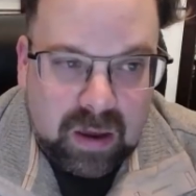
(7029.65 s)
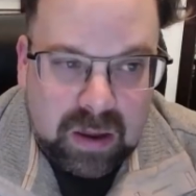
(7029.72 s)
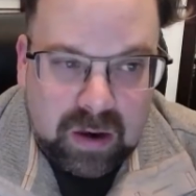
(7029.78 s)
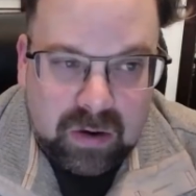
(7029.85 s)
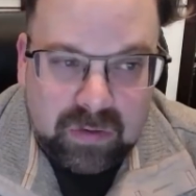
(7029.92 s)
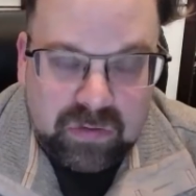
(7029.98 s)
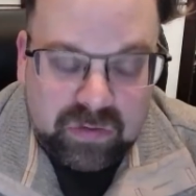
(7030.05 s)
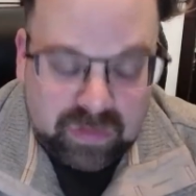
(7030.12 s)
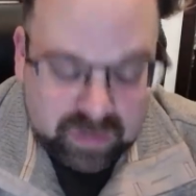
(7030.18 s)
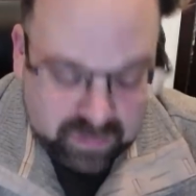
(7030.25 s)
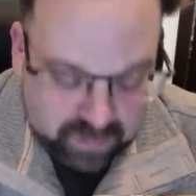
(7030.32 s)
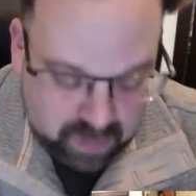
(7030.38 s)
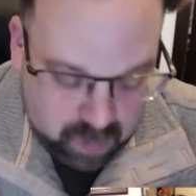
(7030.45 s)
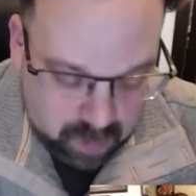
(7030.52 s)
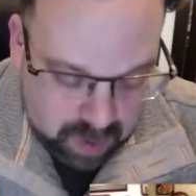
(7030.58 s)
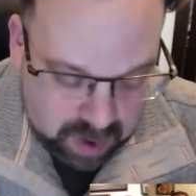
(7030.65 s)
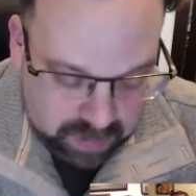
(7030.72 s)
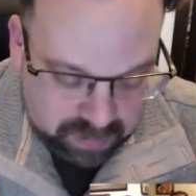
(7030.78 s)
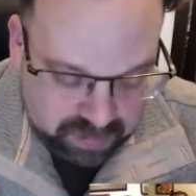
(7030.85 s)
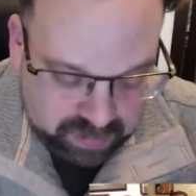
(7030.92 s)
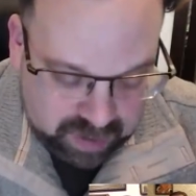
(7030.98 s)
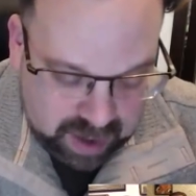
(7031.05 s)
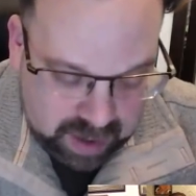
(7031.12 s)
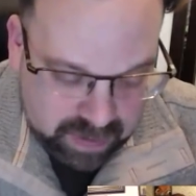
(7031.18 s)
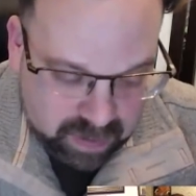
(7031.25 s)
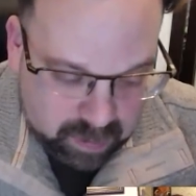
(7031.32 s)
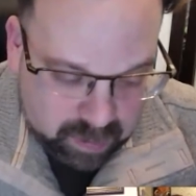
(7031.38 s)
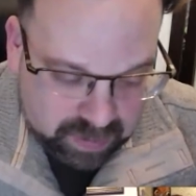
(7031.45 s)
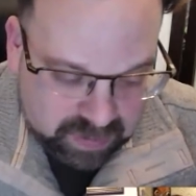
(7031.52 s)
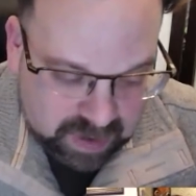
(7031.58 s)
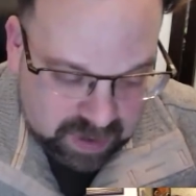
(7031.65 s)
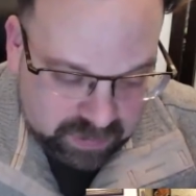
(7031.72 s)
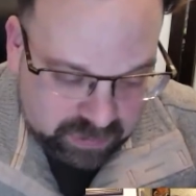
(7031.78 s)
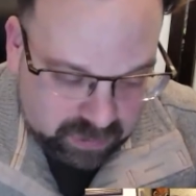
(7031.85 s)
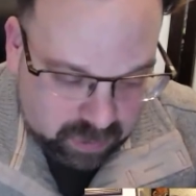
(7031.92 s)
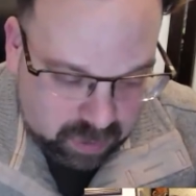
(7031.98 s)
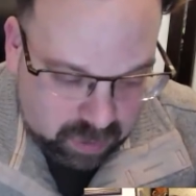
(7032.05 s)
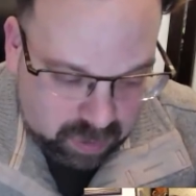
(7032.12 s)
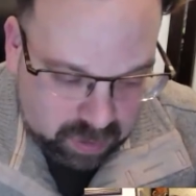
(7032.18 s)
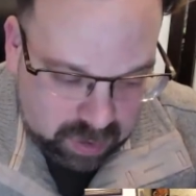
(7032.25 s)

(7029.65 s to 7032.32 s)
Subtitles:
in just a few months, and the potential,